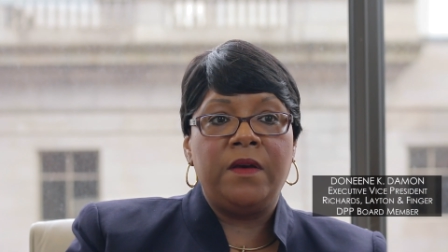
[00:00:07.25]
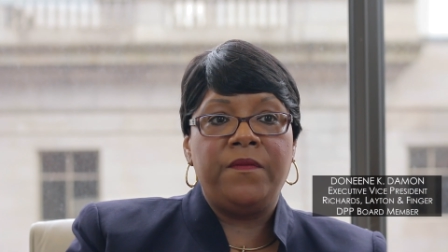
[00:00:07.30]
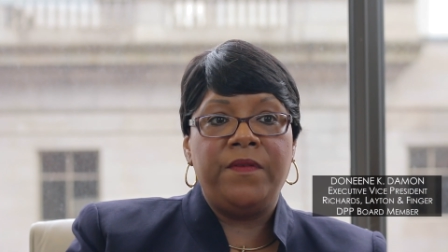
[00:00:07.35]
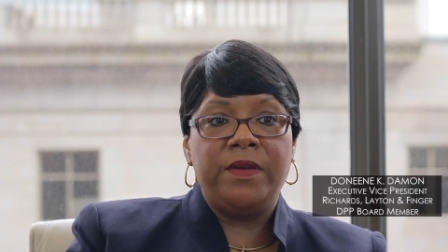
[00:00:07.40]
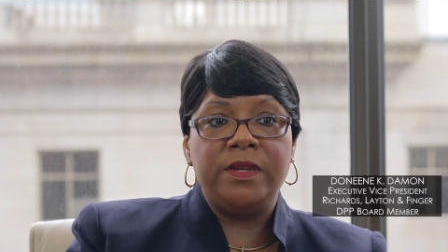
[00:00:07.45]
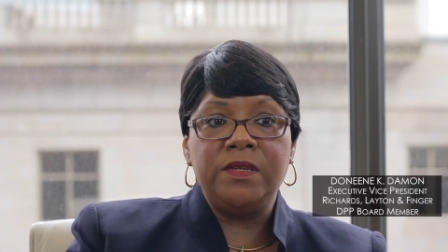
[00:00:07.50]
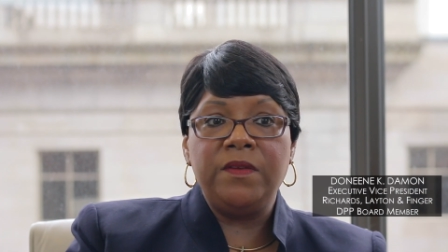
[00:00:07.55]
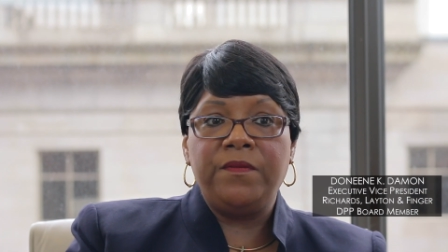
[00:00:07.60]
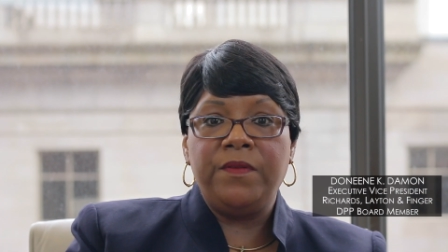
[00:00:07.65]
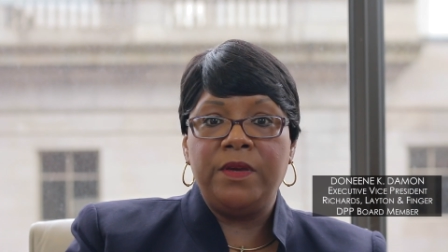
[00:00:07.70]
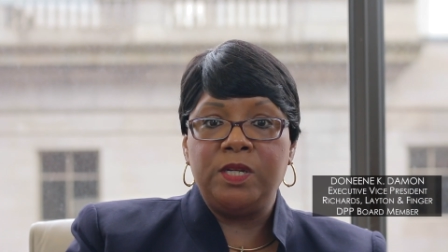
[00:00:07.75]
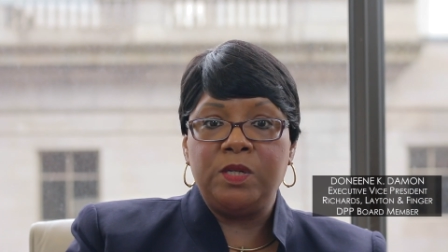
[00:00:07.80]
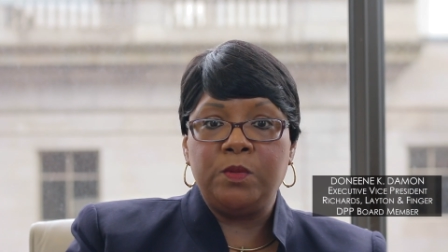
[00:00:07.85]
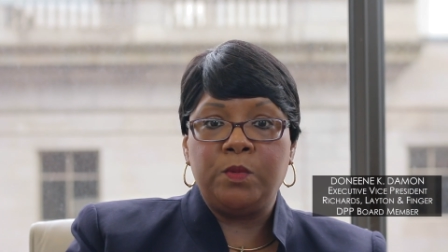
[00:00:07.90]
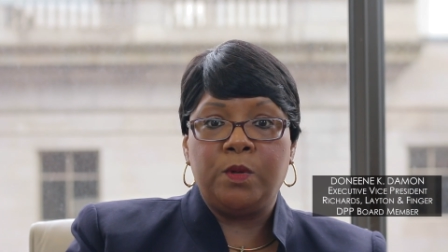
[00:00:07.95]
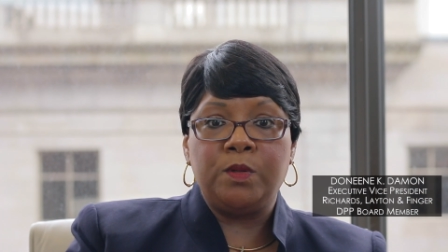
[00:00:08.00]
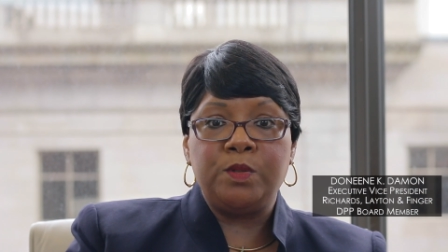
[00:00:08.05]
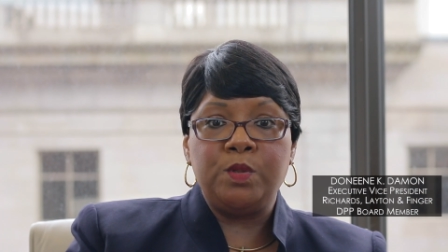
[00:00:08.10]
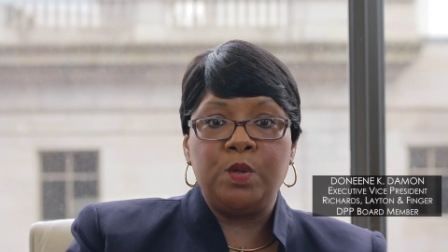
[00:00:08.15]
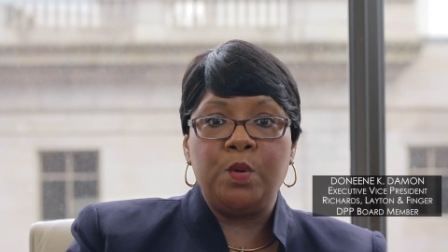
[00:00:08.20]
of
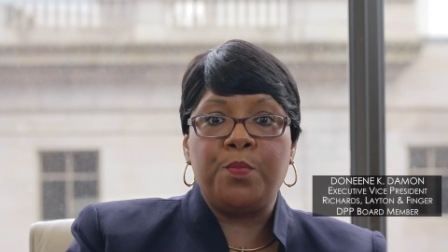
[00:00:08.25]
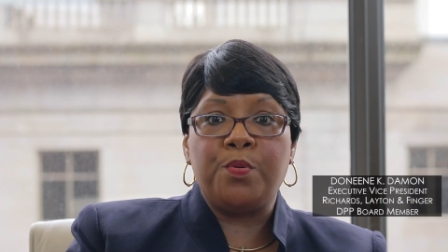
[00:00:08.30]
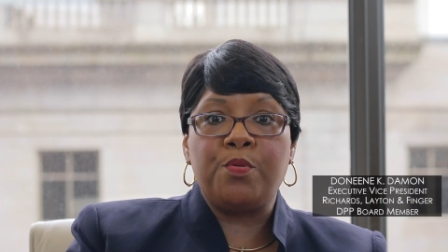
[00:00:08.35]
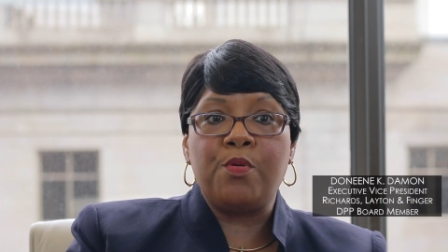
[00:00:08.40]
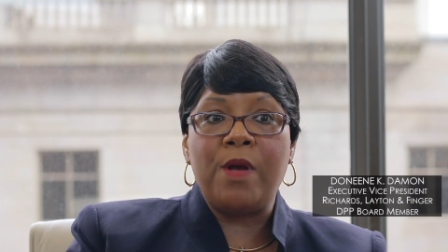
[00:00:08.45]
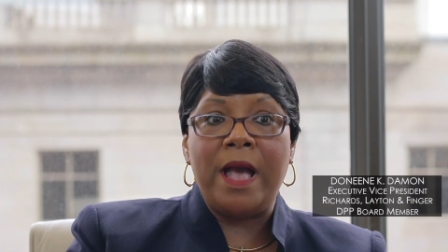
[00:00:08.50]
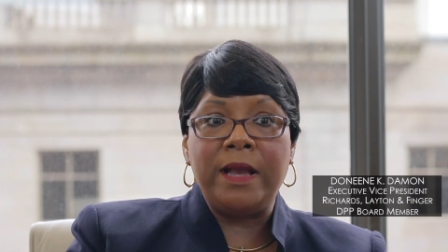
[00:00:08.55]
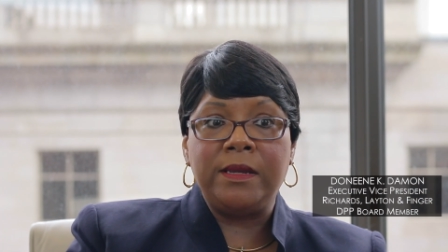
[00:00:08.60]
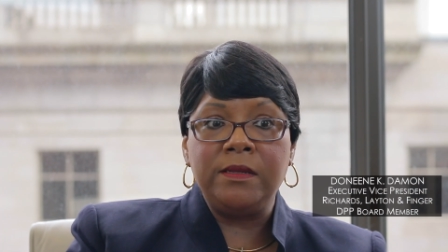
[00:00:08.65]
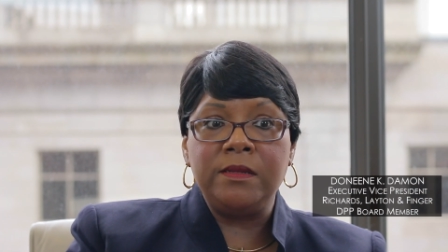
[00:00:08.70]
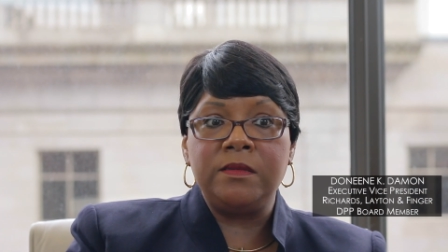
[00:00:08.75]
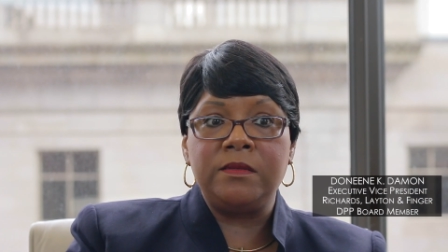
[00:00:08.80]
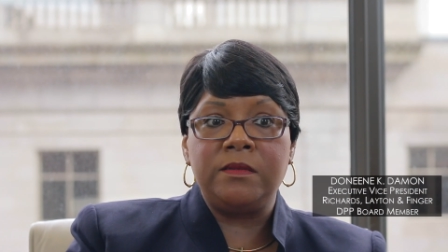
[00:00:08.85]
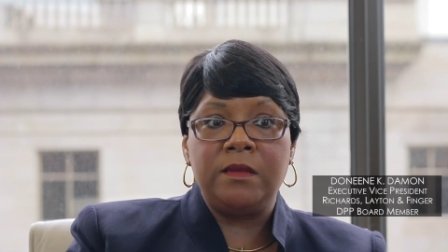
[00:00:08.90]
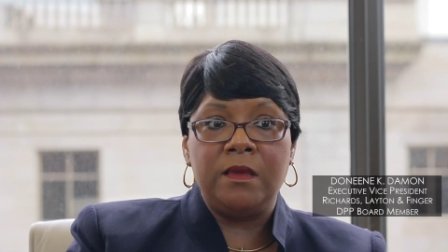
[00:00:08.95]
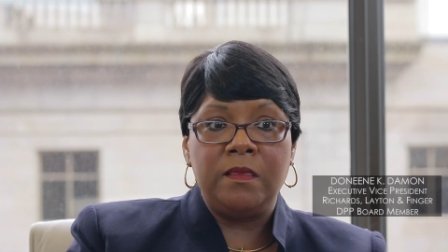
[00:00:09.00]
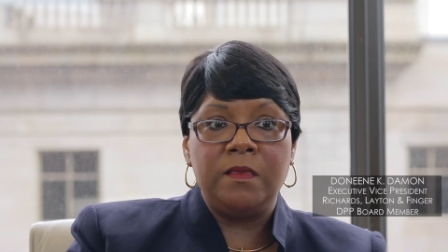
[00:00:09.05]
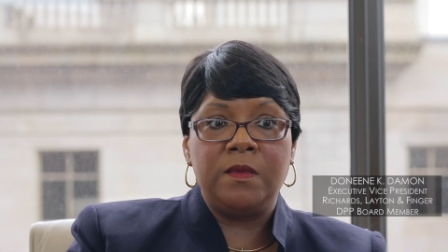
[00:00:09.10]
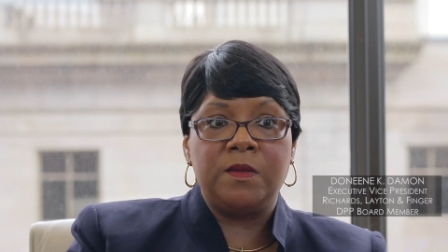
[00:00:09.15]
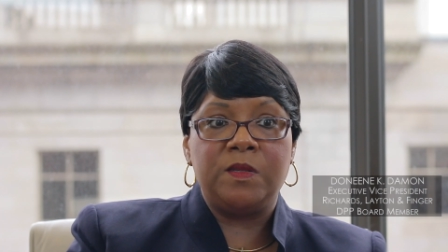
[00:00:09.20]
individuals who practiced
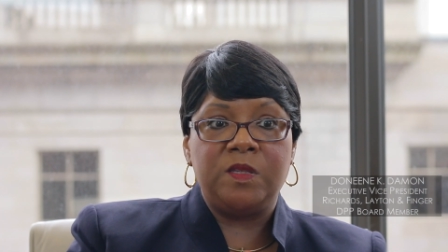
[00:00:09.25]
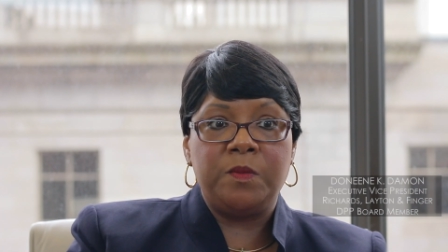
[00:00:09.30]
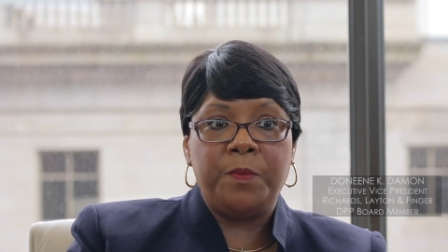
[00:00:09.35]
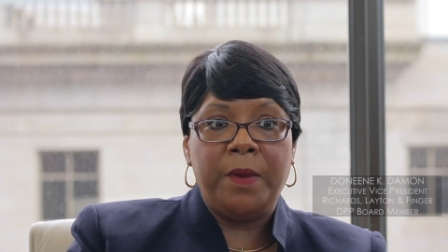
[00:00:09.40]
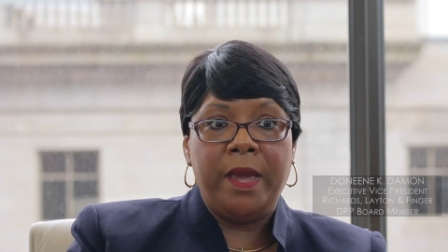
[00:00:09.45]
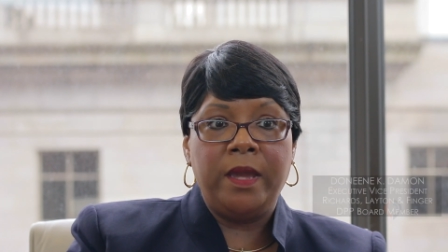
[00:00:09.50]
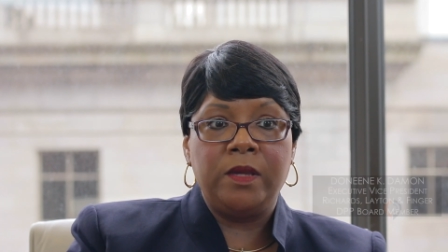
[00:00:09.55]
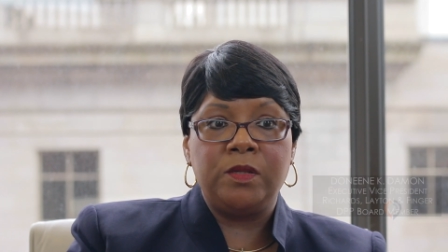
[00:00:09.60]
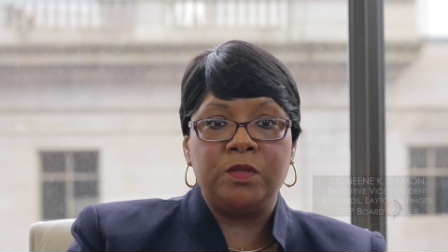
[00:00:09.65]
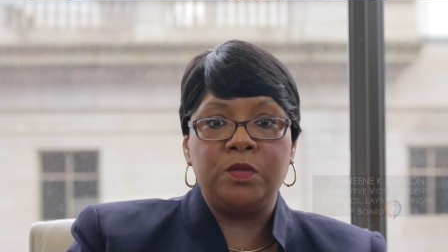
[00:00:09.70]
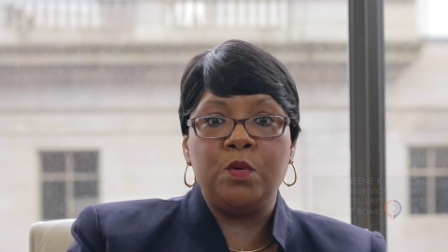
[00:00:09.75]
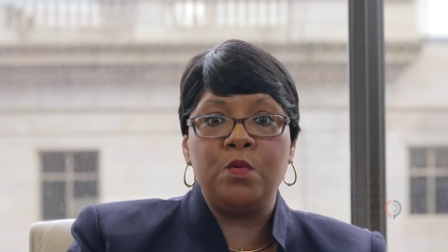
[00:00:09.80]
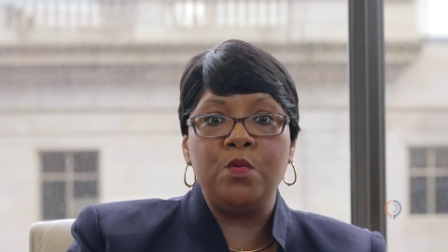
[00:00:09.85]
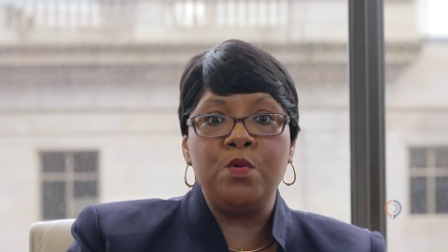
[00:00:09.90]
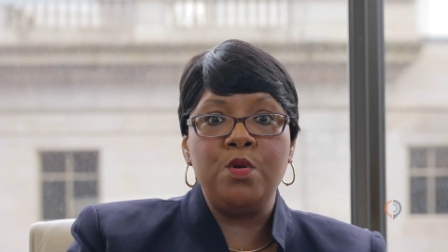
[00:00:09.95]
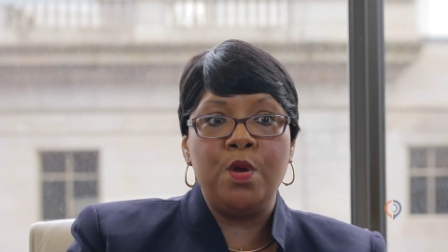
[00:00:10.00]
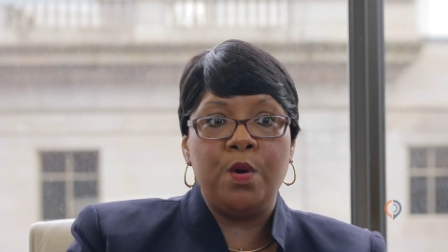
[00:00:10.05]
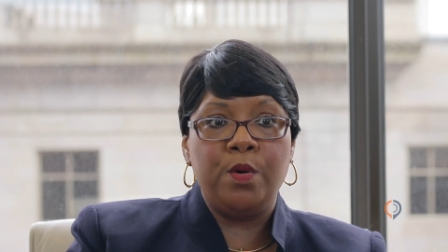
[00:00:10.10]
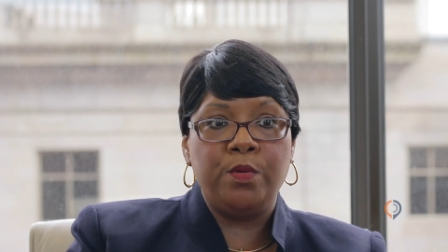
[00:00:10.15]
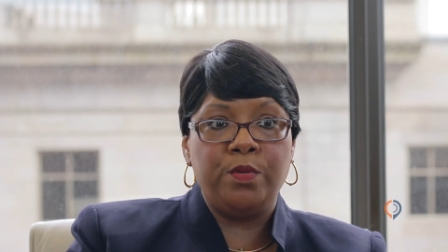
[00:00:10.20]
in this space, who
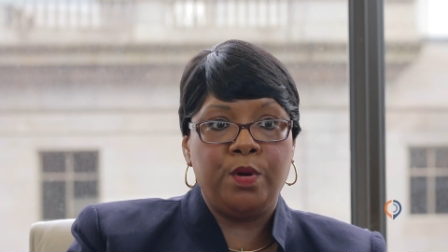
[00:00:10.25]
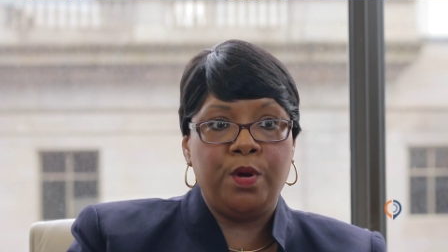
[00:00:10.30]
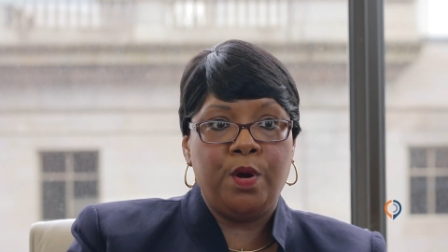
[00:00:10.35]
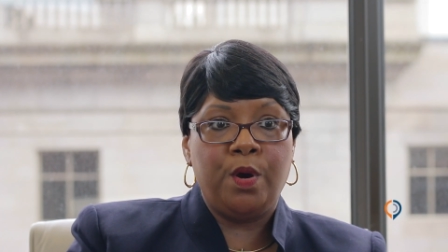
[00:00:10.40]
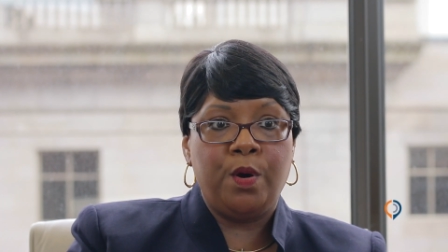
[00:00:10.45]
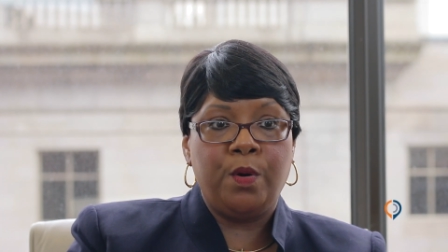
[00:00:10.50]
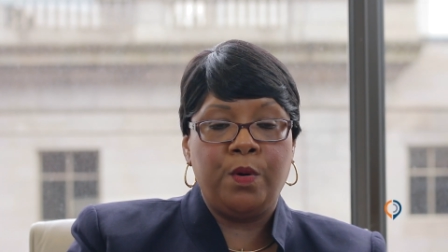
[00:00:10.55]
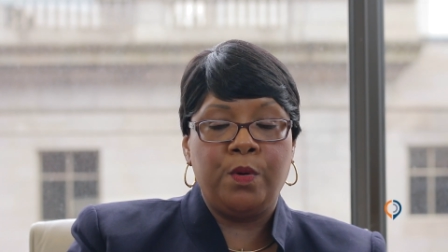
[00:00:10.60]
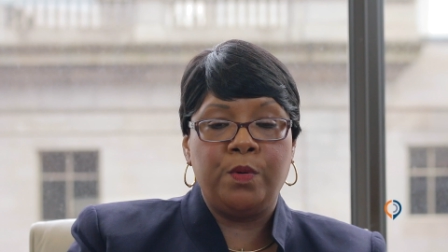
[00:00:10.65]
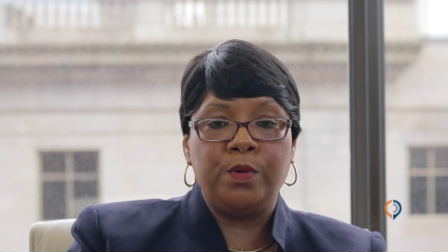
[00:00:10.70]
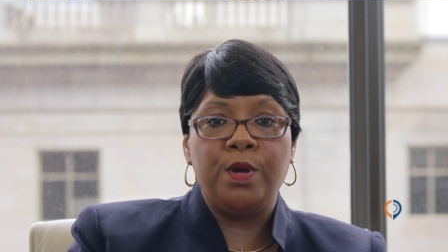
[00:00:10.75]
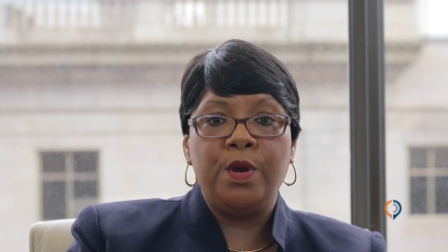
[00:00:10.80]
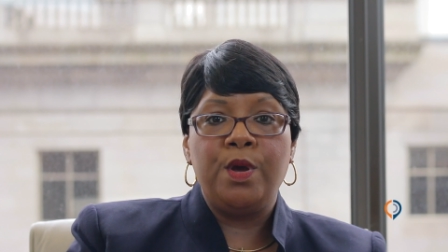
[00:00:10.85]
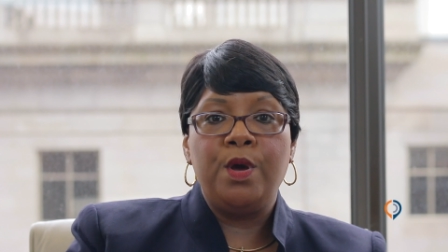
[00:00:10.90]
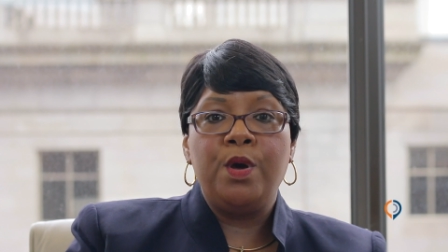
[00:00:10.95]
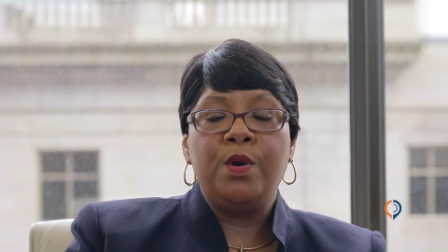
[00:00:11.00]
know the code,